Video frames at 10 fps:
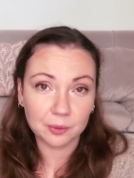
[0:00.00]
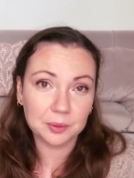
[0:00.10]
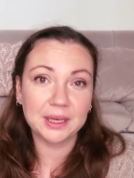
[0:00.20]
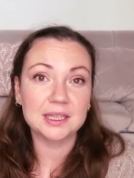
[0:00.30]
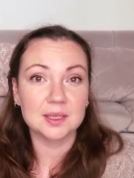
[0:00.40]
I
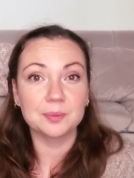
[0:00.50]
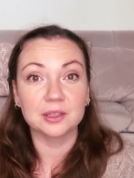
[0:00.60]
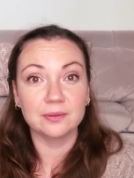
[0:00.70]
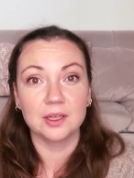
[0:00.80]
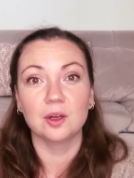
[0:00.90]
will make a
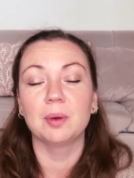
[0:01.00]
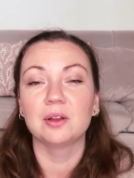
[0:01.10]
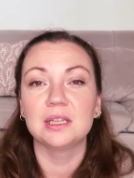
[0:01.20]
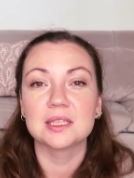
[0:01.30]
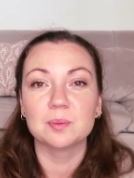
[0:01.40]
separate video
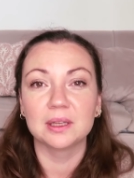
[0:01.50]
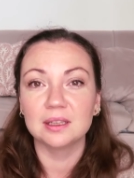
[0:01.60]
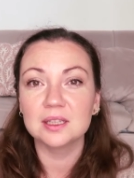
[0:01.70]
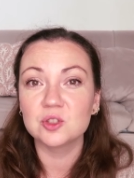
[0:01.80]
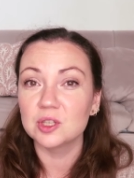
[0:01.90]
about this,
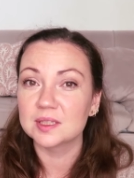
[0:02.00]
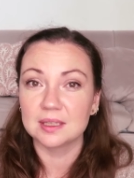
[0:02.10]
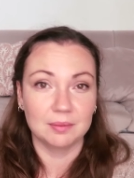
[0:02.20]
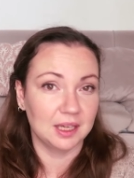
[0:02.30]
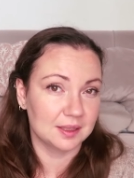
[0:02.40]
but it's
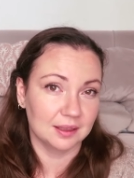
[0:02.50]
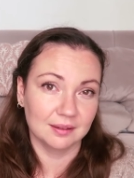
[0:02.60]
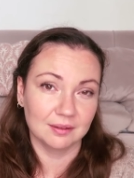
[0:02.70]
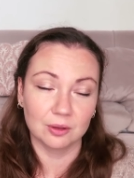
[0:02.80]
just amazing.